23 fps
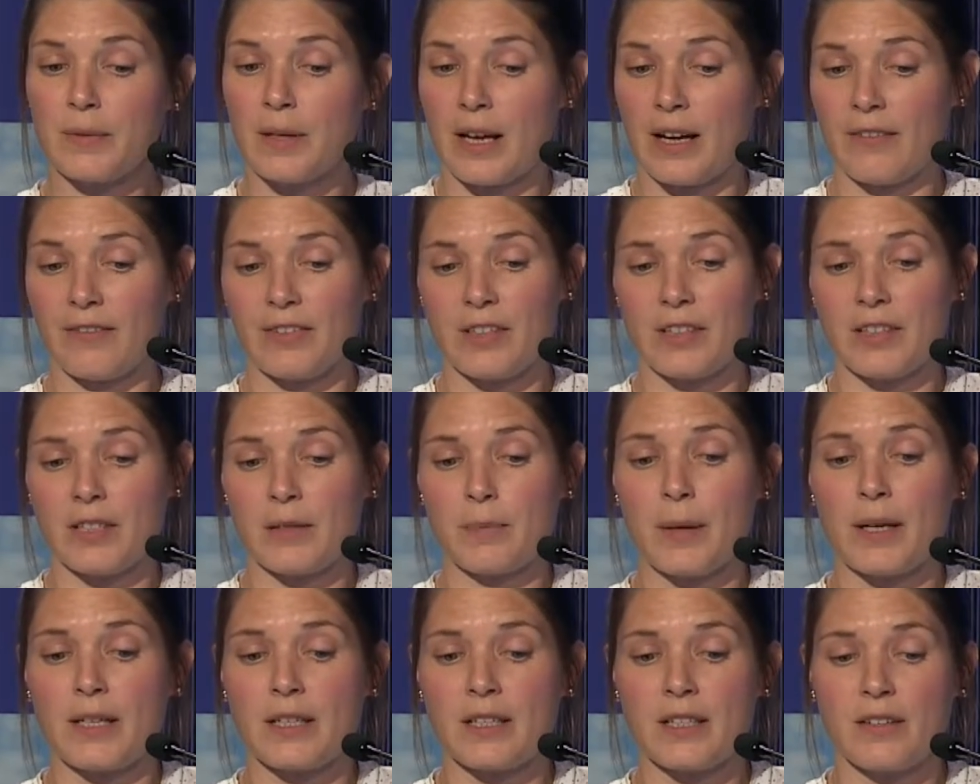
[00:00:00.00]

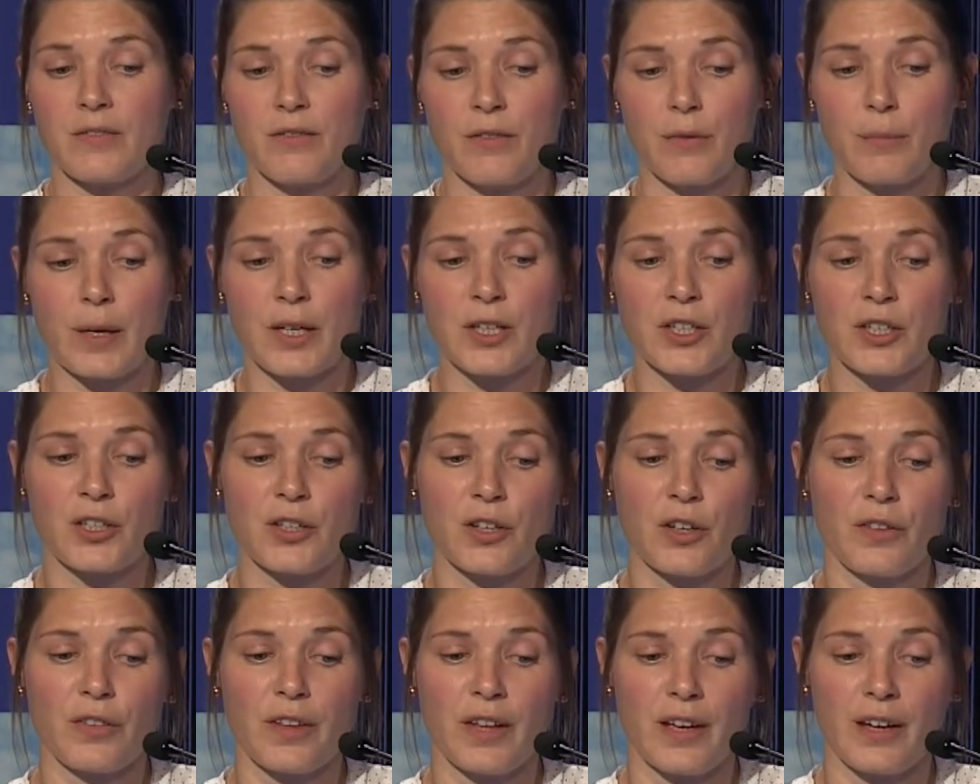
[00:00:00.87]
evidence-based information
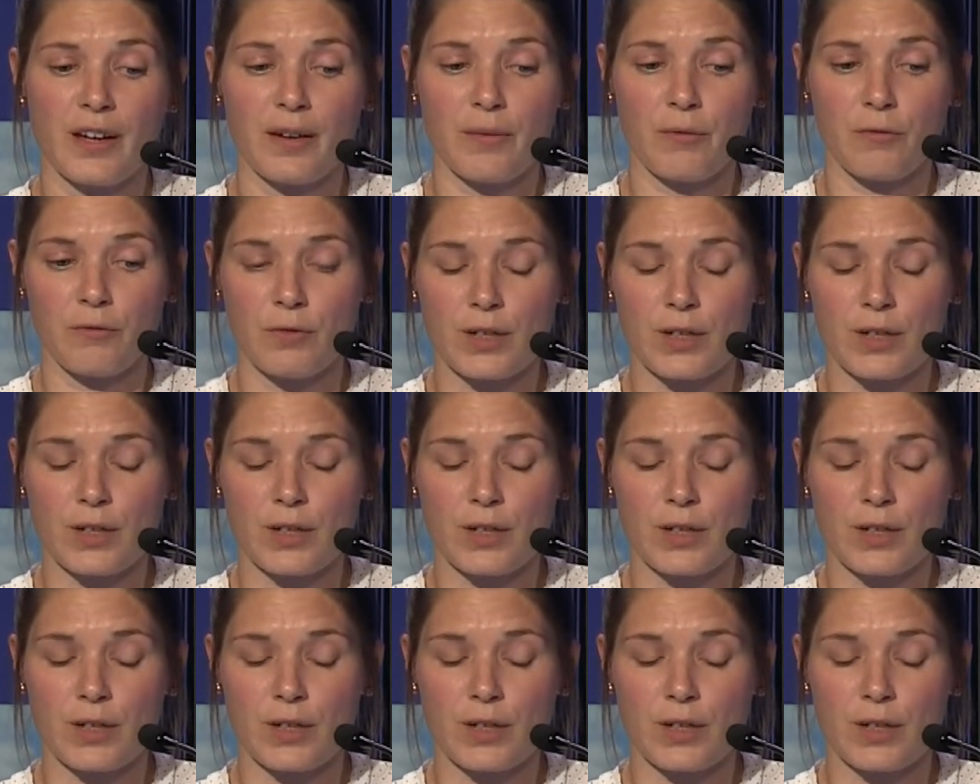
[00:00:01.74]
on their